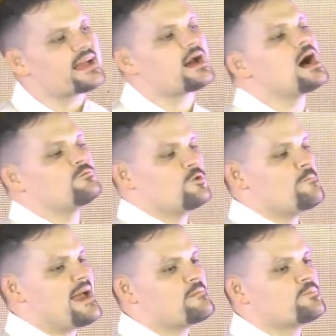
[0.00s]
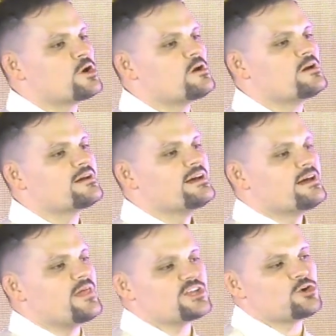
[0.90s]
come, remember
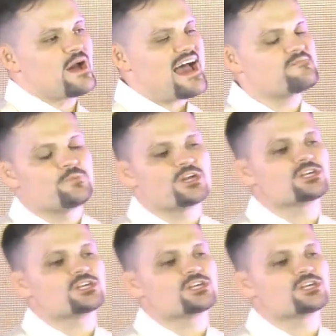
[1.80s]
that you have but a